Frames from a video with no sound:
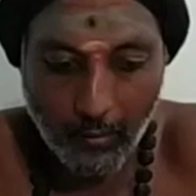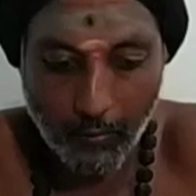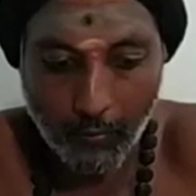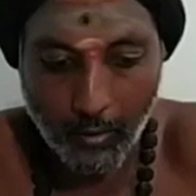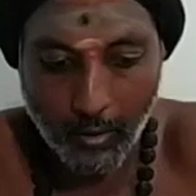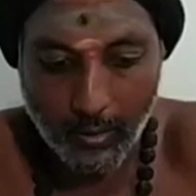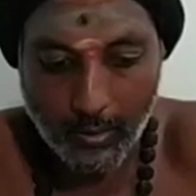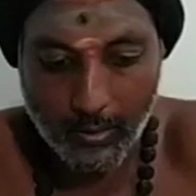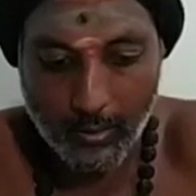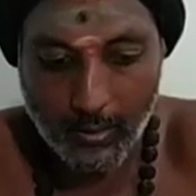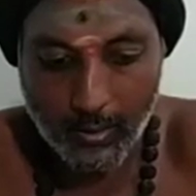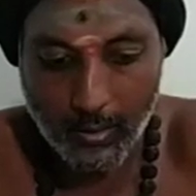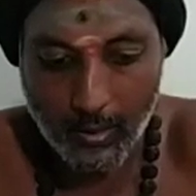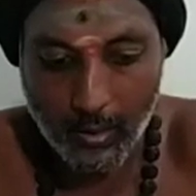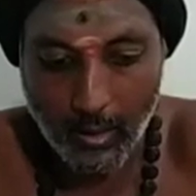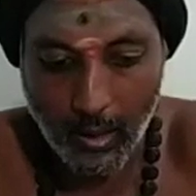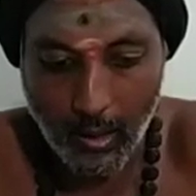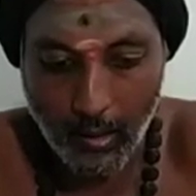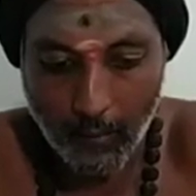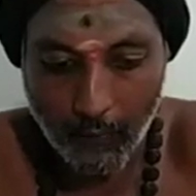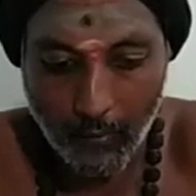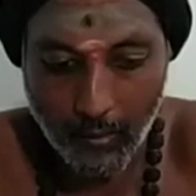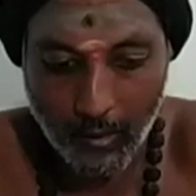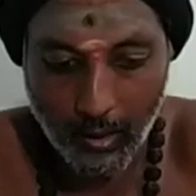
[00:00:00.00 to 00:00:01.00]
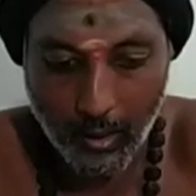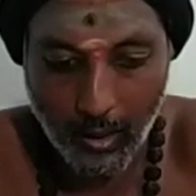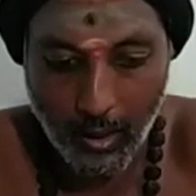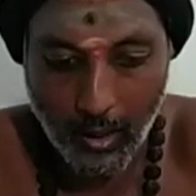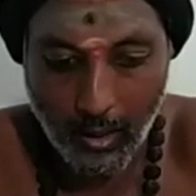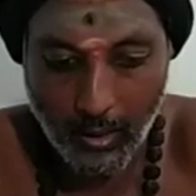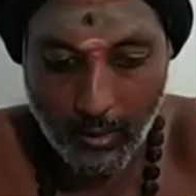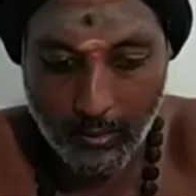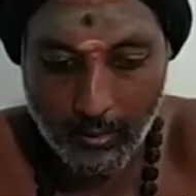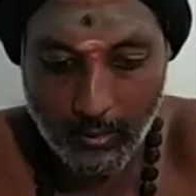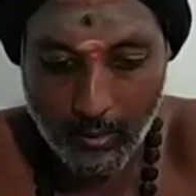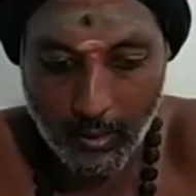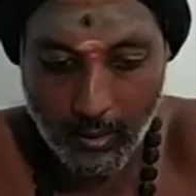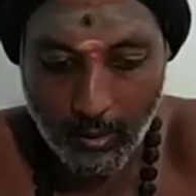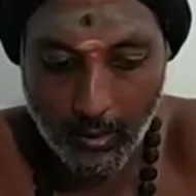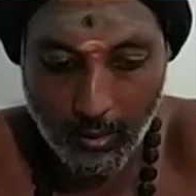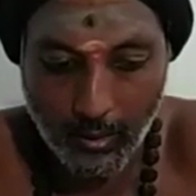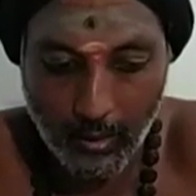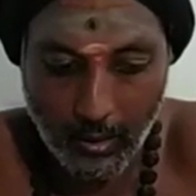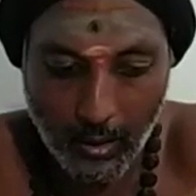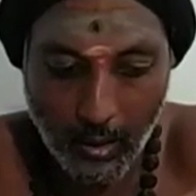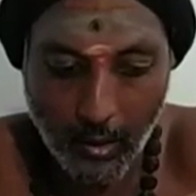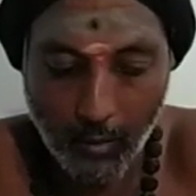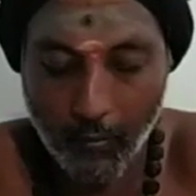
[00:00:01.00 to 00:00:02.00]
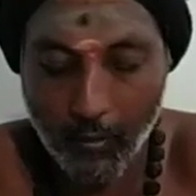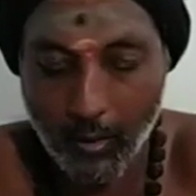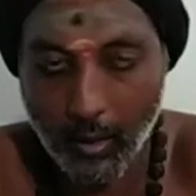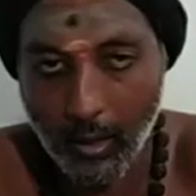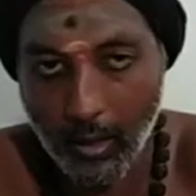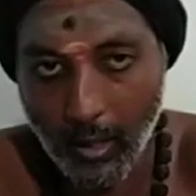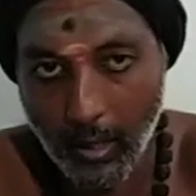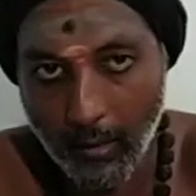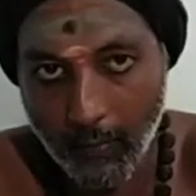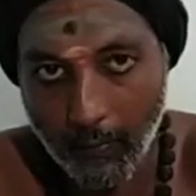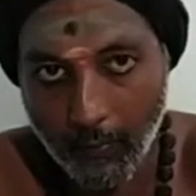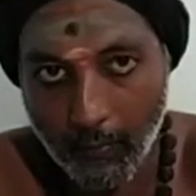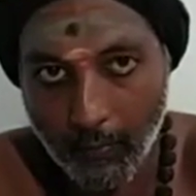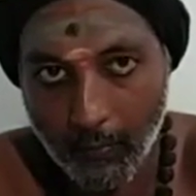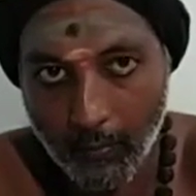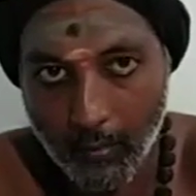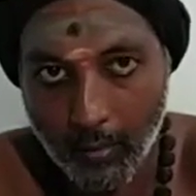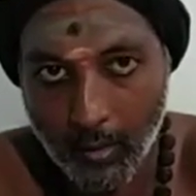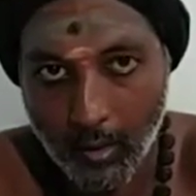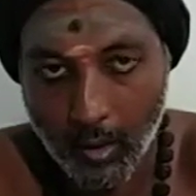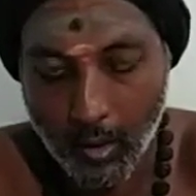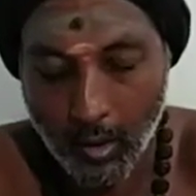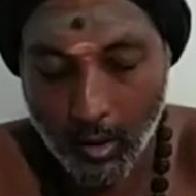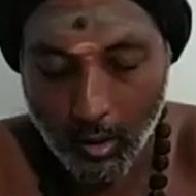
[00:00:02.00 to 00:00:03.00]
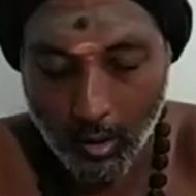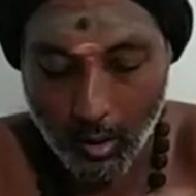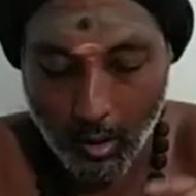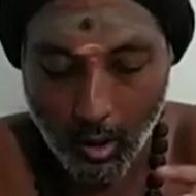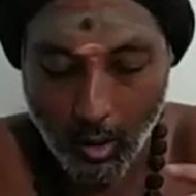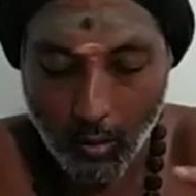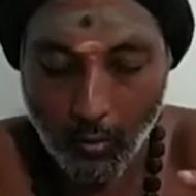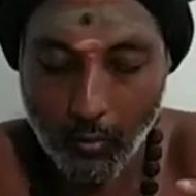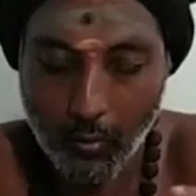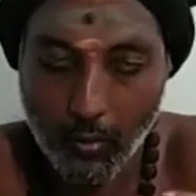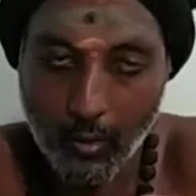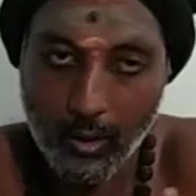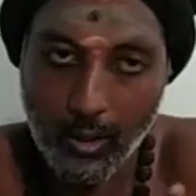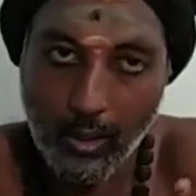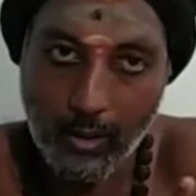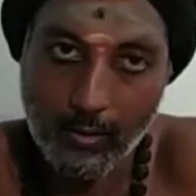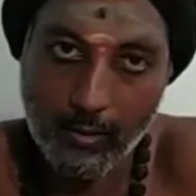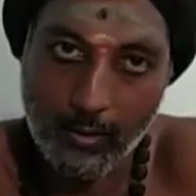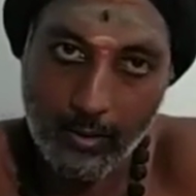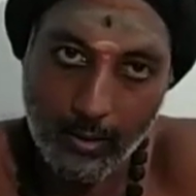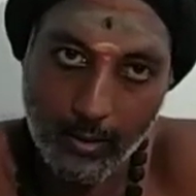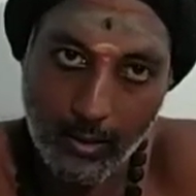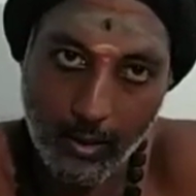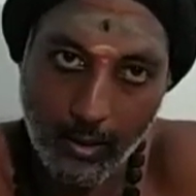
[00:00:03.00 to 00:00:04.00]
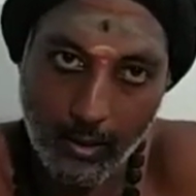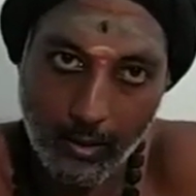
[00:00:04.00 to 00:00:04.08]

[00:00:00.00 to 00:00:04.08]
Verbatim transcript: it works, law of attraction in our life, now we can see